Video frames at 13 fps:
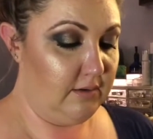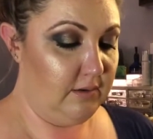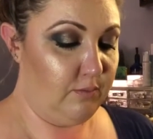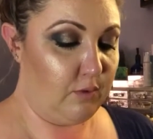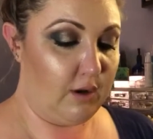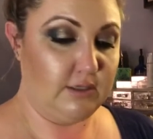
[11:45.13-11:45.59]

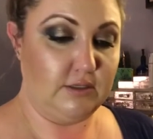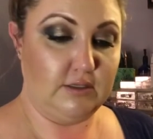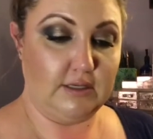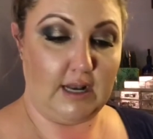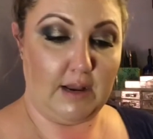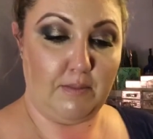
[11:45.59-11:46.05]
What bronzer
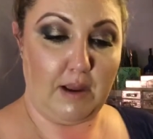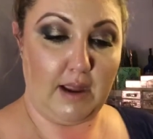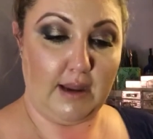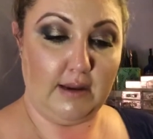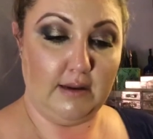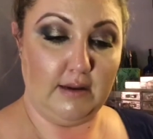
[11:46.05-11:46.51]
did I
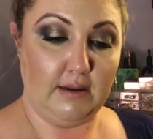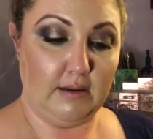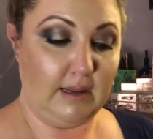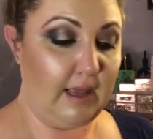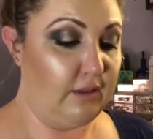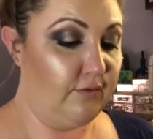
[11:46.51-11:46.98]
buy?
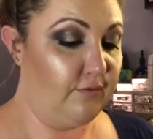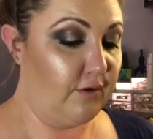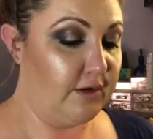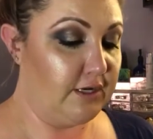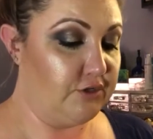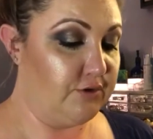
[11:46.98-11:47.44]

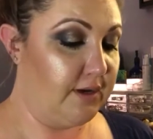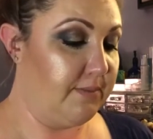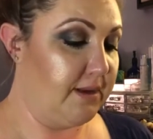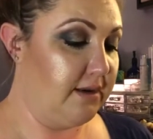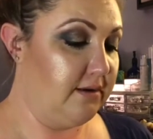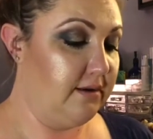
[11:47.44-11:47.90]
California
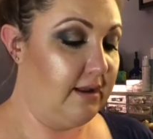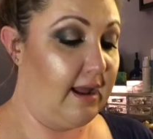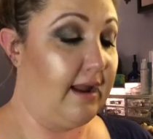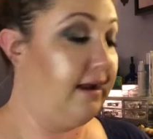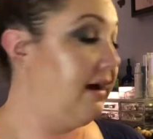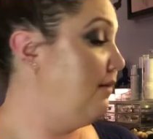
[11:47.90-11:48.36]
Dreamin'.
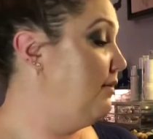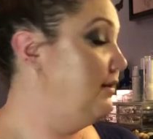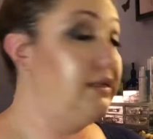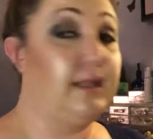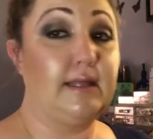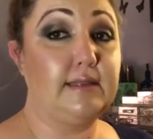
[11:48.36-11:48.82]
I
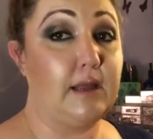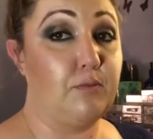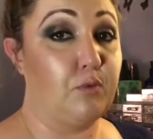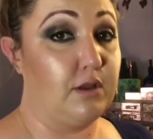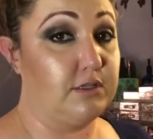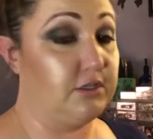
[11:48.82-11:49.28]
really like
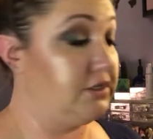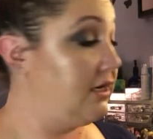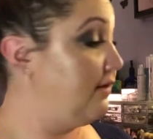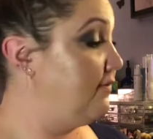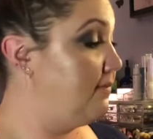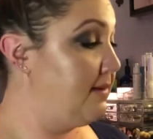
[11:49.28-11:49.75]
that bronzer
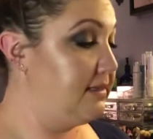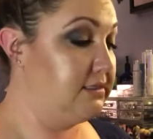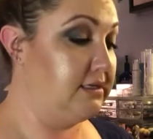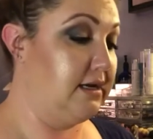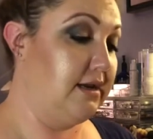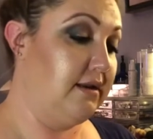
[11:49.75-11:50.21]
shade. For me,
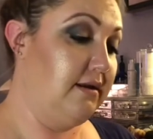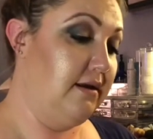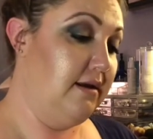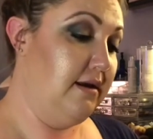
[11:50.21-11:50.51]
it's good.